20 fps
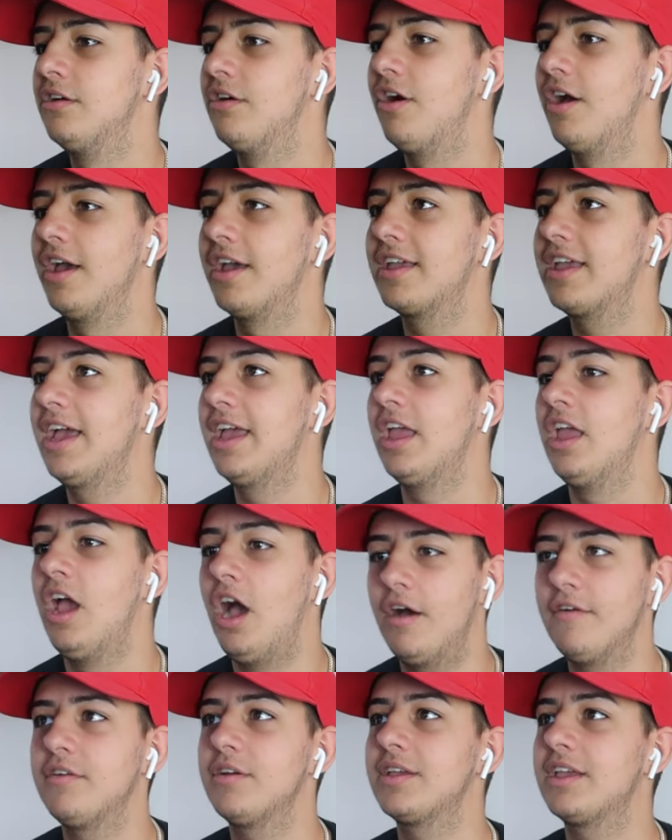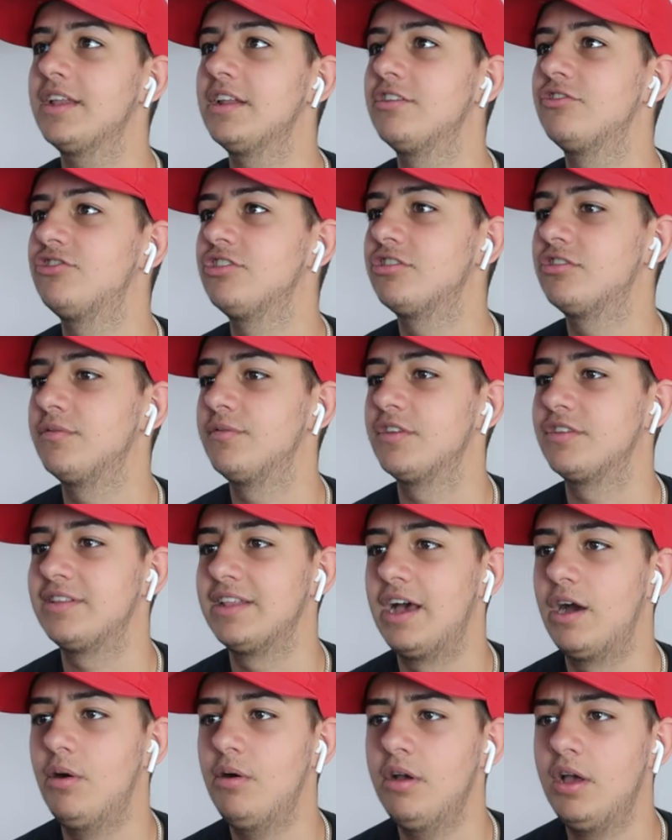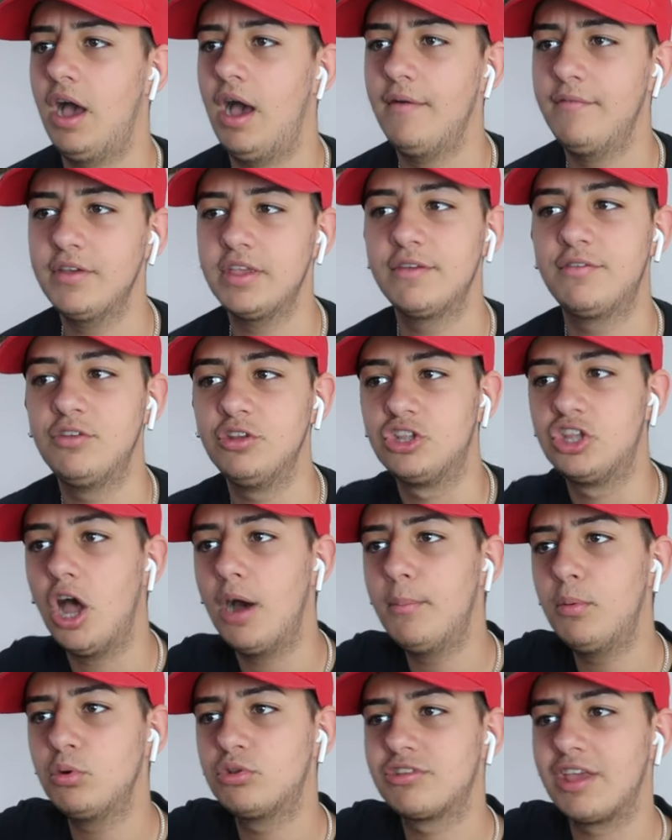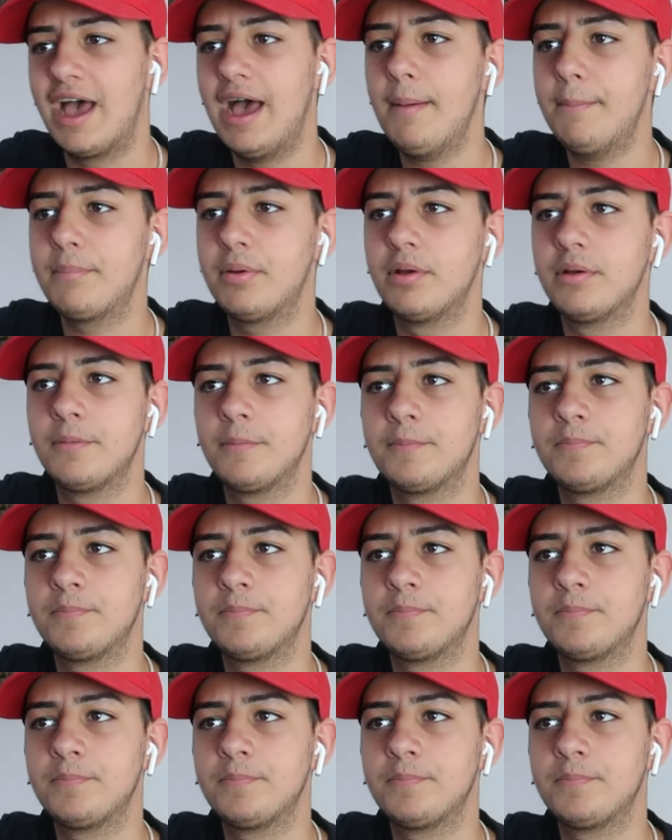Alright, okay. I think I'm getting the gist of this now. I think if you double tap,